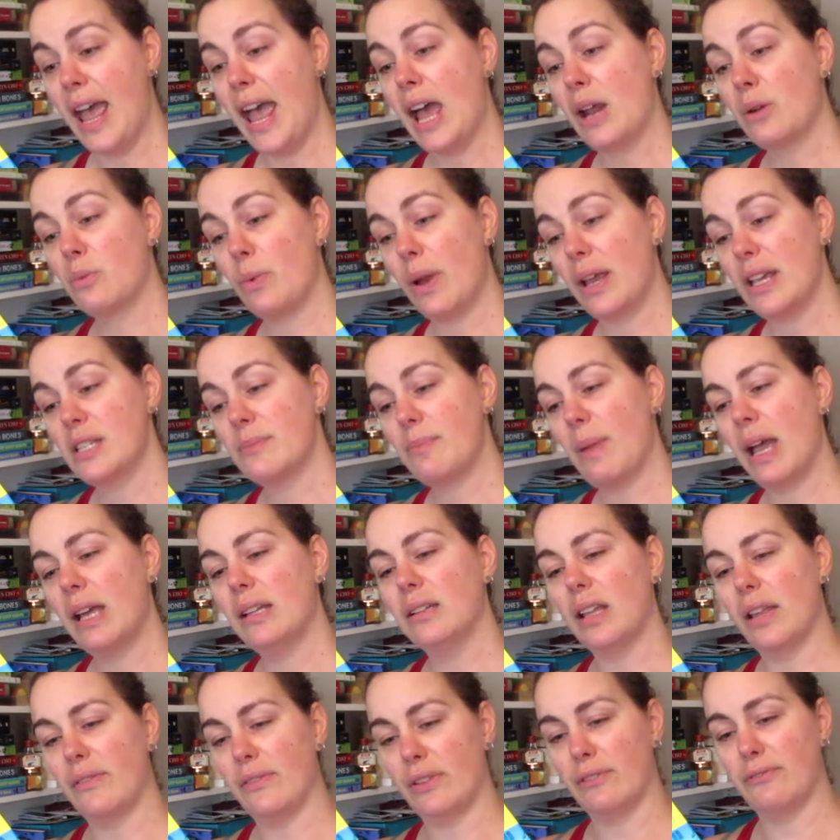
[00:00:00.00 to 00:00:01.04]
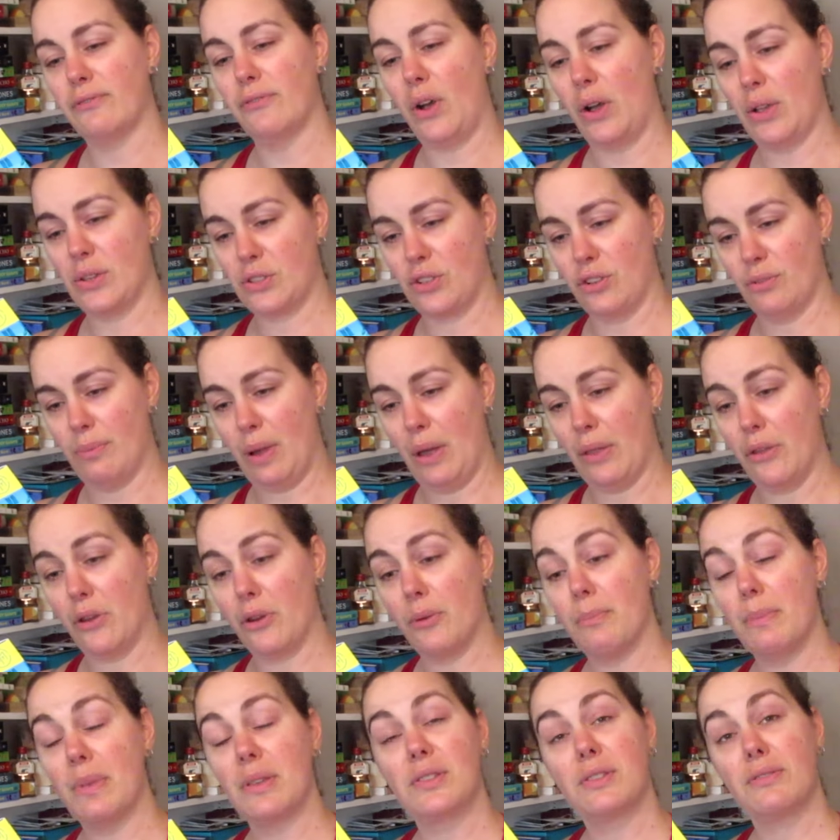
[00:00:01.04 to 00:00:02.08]
and raised by a loving foster
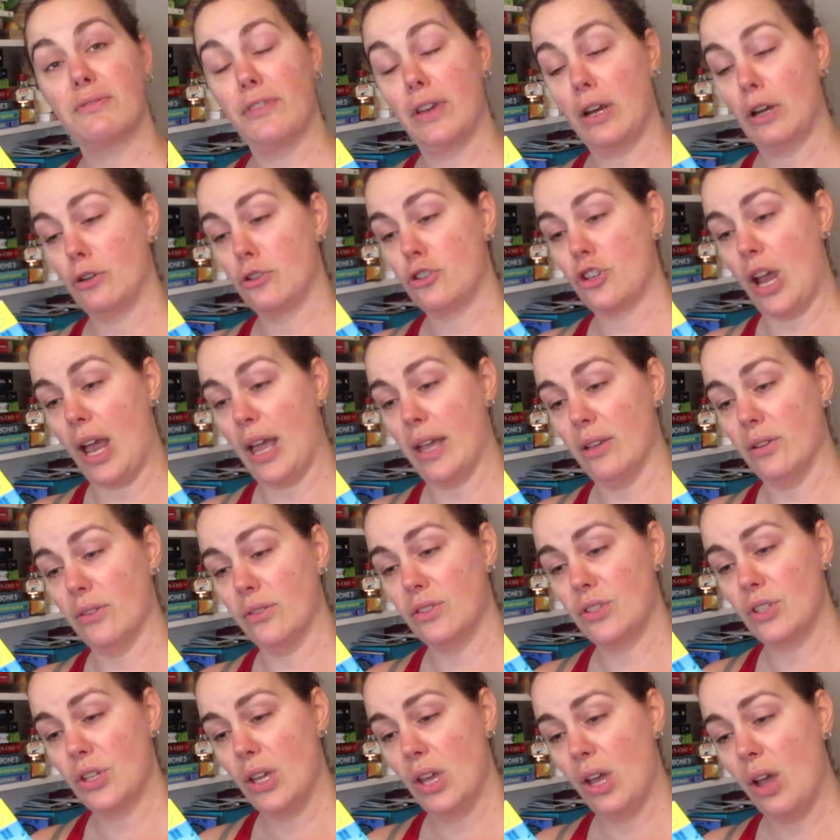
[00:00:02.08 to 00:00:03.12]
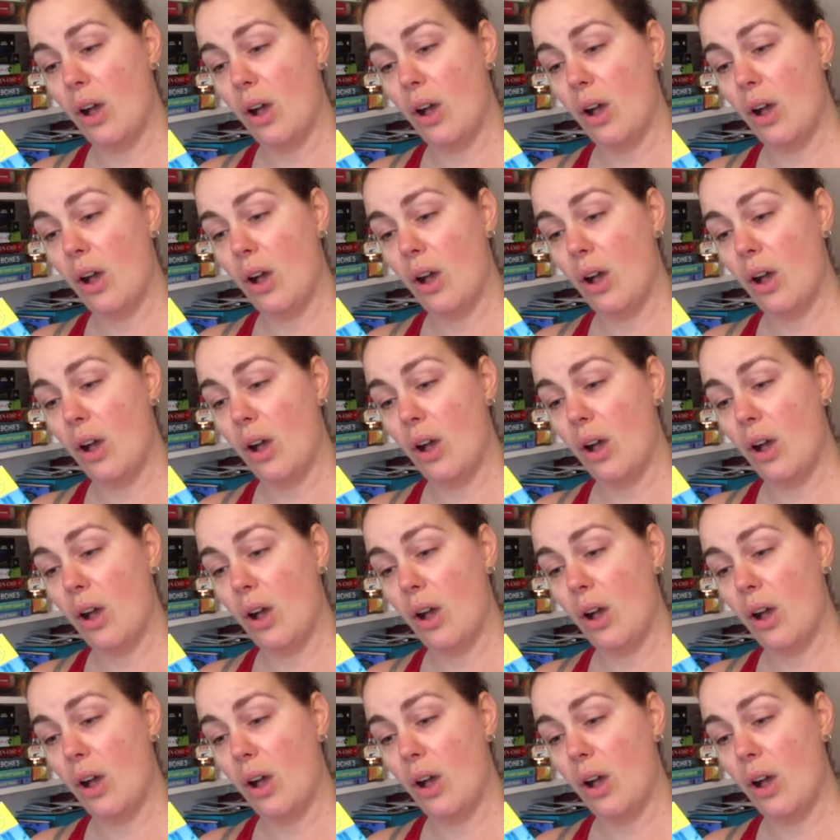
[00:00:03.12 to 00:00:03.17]
mother, Miss Fairchild,